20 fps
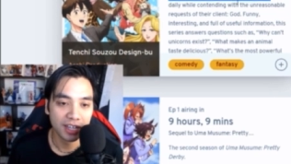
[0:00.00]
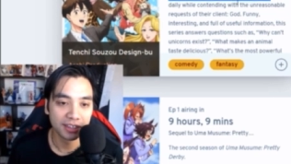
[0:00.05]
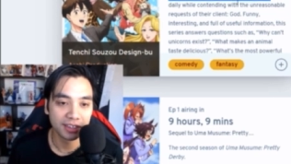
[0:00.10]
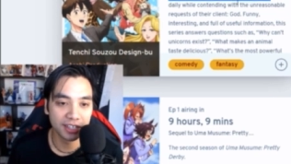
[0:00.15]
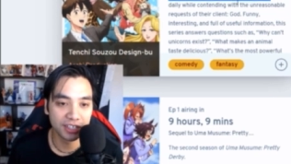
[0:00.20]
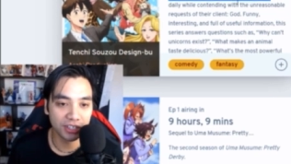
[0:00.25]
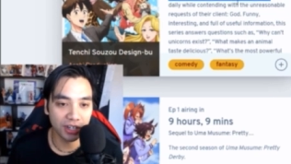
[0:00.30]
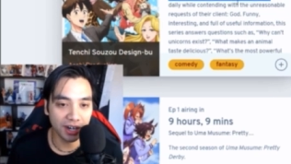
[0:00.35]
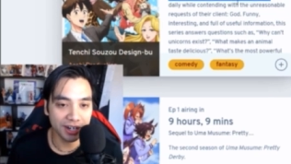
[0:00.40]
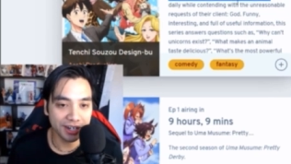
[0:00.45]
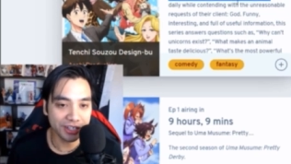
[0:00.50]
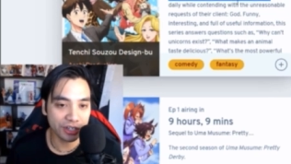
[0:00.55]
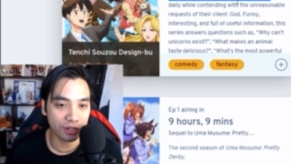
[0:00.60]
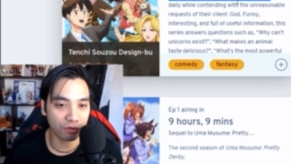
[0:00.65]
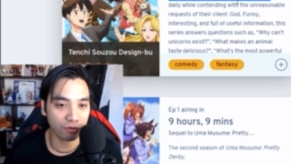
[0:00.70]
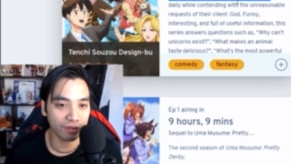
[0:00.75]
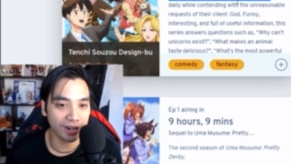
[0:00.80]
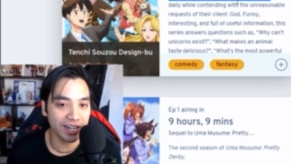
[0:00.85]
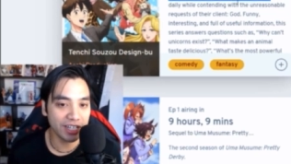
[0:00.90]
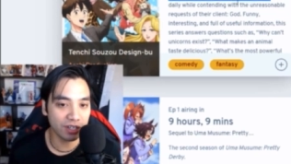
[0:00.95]
designers
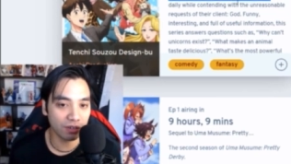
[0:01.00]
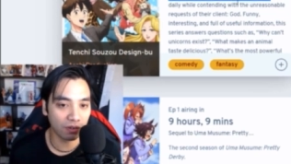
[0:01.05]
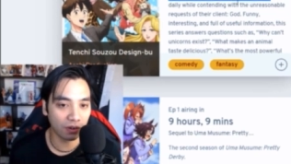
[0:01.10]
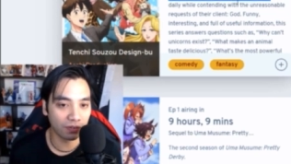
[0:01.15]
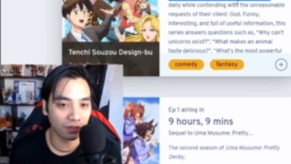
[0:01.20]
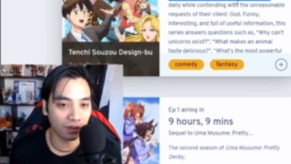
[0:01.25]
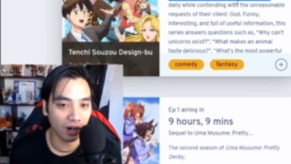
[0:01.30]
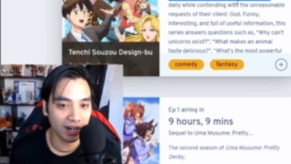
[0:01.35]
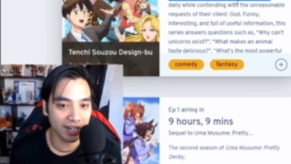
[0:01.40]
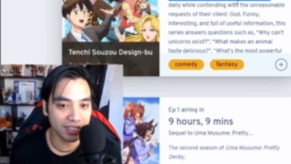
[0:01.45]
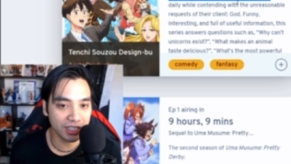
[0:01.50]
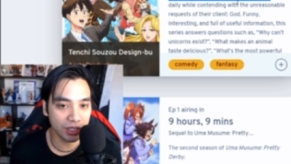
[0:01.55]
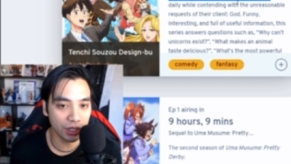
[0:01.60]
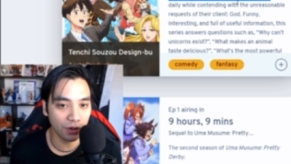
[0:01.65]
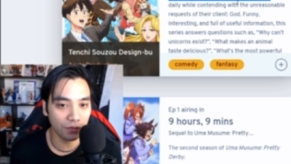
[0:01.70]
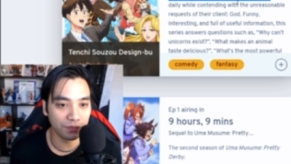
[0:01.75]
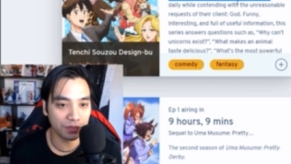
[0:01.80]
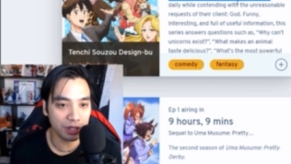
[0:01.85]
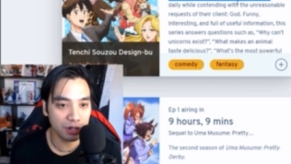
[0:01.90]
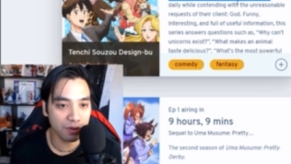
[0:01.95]
create a variety
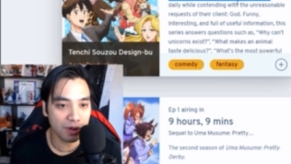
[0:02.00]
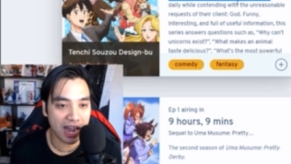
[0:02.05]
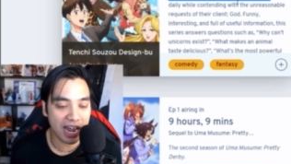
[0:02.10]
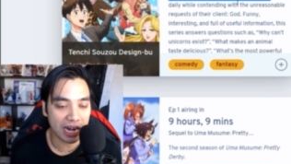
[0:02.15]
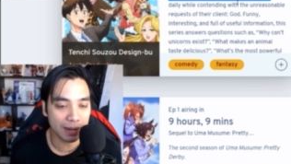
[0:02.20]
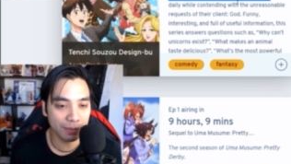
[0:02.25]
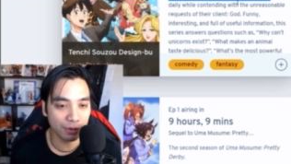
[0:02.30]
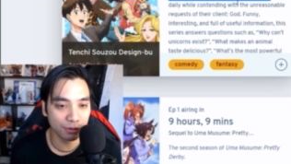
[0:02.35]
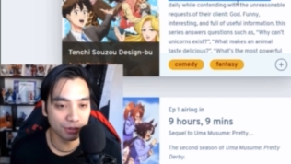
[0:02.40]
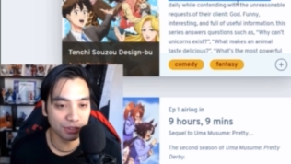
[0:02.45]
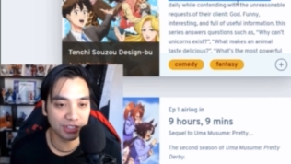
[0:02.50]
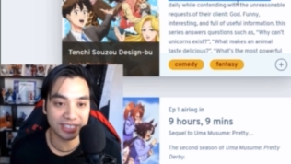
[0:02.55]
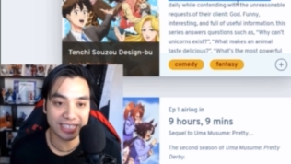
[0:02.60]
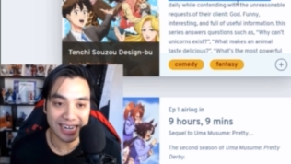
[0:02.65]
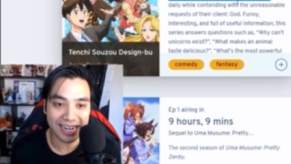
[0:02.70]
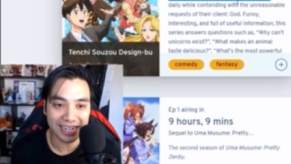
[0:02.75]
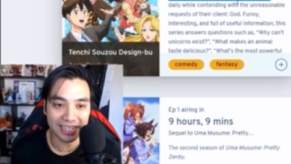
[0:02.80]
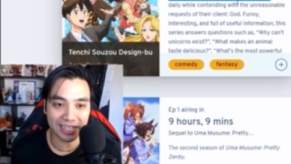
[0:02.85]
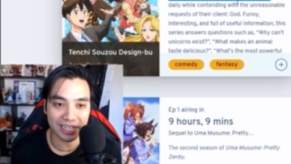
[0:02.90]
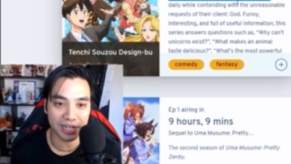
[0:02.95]
of new animals
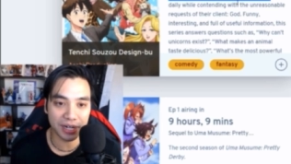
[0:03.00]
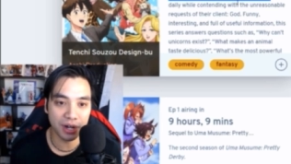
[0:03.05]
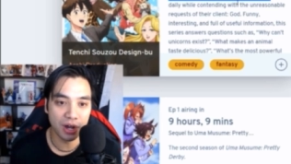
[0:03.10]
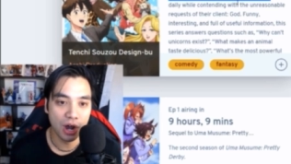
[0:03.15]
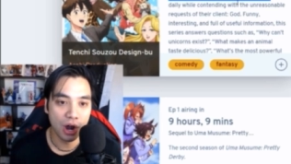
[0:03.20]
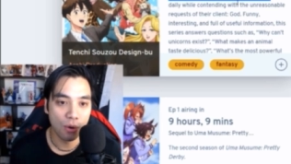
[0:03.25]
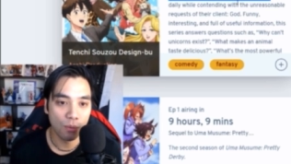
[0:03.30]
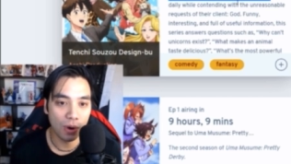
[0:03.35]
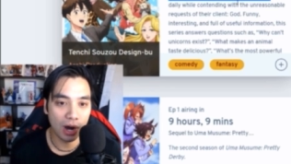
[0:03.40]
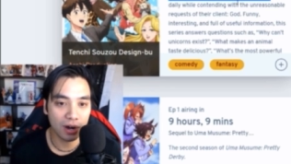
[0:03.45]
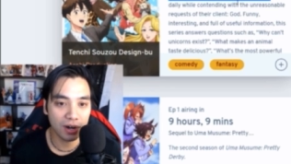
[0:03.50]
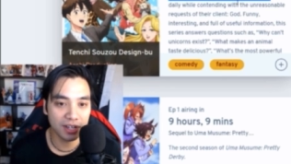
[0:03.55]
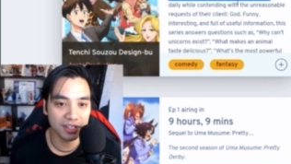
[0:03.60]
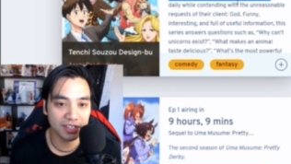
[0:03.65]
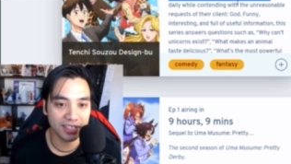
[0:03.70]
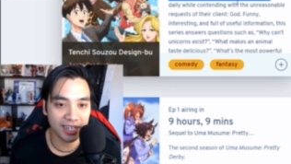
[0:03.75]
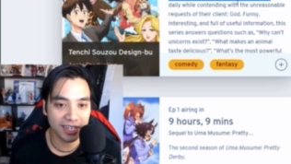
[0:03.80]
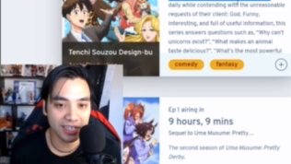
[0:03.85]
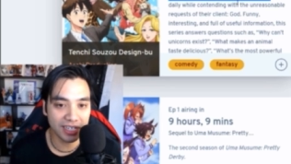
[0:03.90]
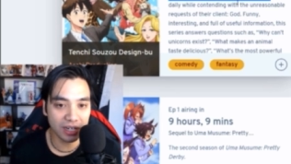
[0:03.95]
daily while
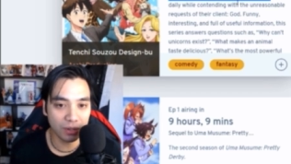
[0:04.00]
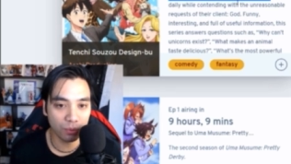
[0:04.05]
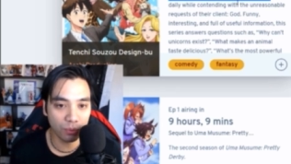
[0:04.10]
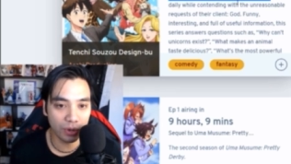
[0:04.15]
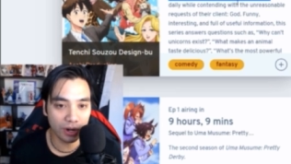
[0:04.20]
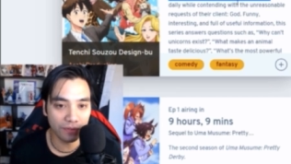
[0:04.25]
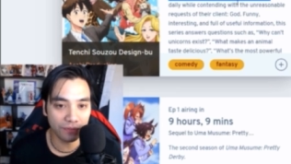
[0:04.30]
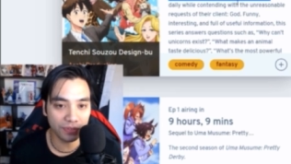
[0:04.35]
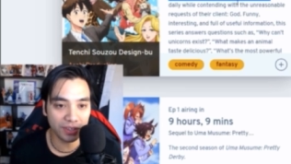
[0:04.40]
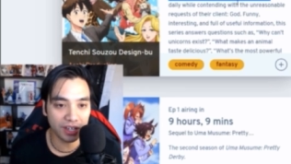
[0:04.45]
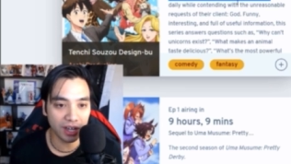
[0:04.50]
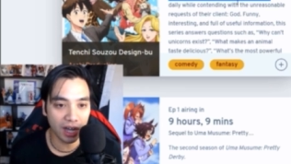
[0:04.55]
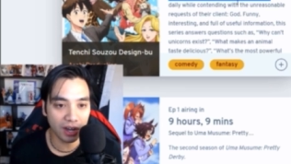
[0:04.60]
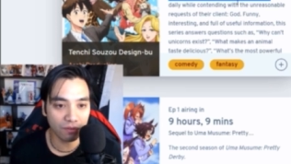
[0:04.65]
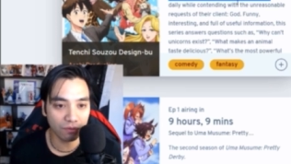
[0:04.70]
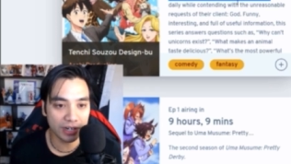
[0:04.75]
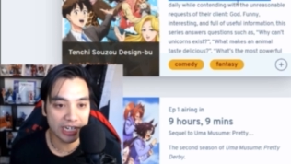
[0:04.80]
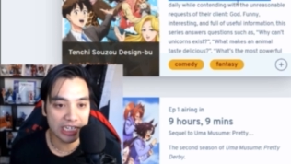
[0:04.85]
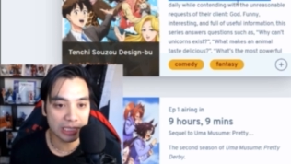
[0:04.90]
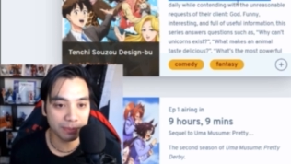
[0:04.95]
contending with the
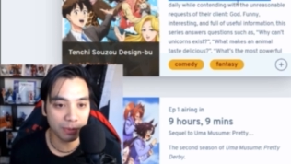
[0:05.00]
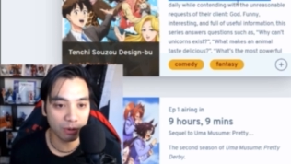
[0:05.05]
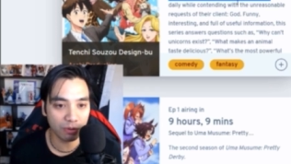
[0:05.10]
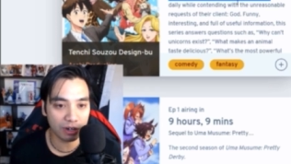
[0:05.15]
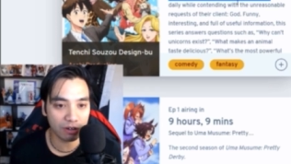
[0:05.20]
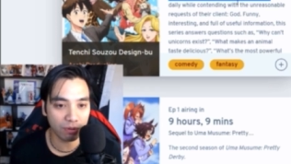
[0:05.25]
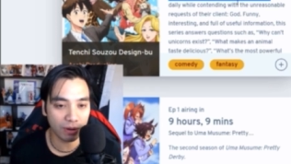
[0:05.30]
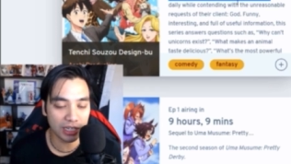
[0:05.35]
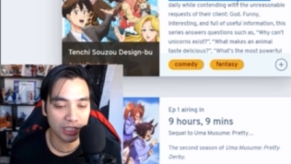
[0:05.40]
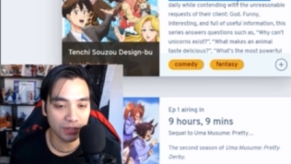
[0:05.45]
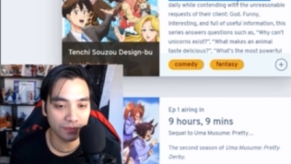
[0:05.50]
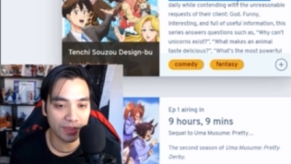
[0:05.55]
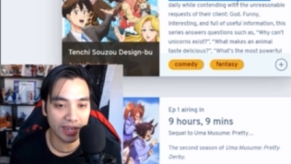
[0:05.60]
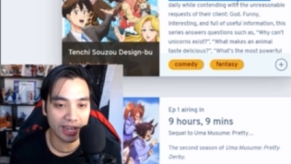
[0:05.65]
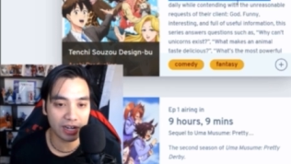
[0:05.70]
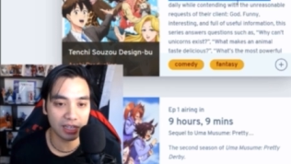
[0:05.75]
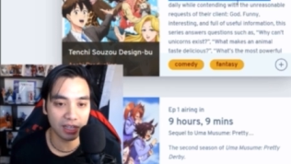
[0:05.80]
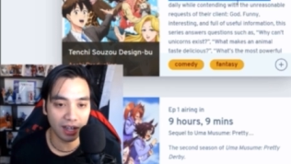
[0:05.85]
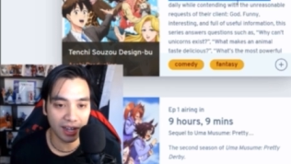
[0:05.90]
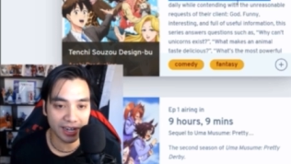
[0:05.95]
unreasonable requests of their
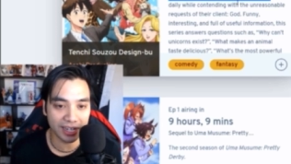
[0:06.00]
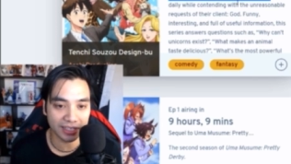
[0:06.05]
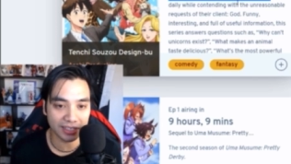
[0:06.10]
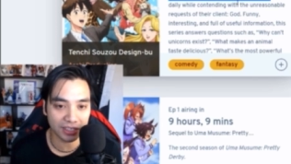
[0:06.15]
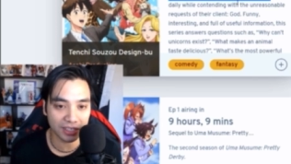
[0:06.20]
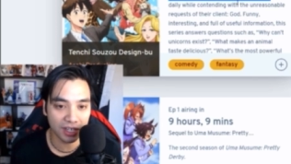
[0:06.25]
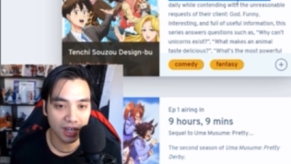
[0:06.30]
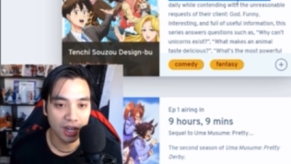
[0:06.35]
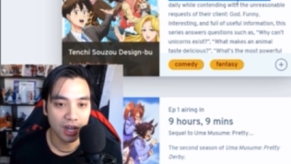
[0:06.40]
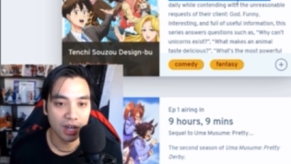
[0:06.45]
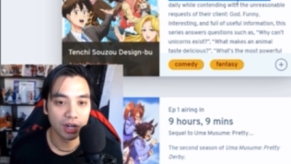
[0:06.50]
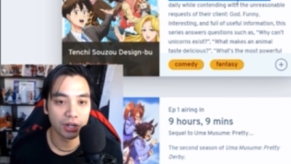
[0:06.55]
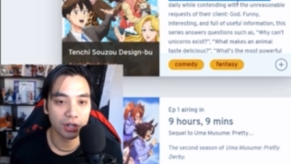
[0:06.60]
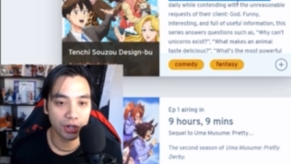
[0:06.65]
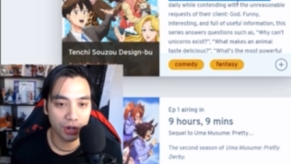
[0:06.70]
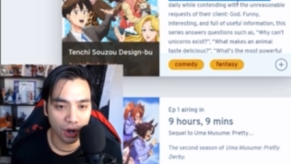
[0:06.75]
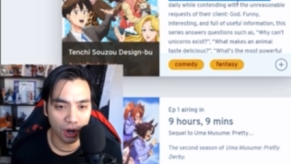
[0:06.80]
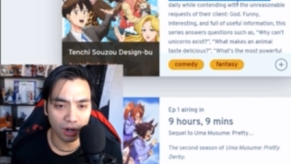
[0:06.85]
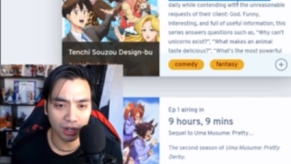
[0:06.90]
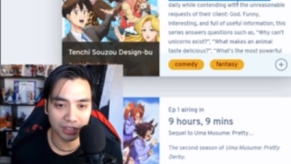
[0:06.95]
clients,
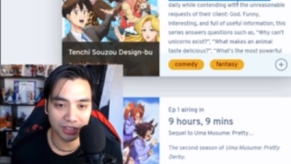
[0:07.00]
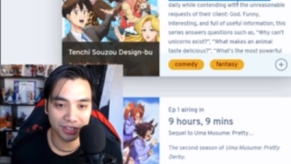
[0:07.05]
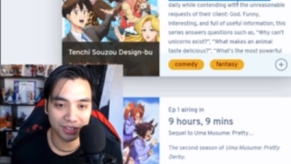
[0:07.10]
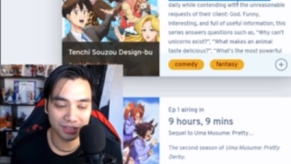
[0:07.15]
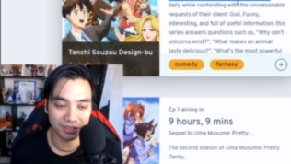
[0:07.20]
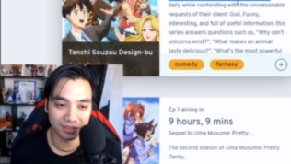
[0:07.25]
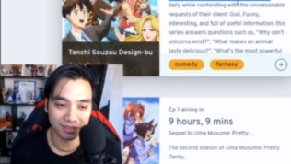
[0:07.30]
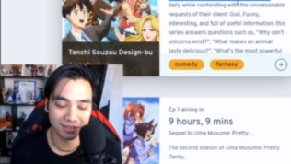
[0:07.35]
gods.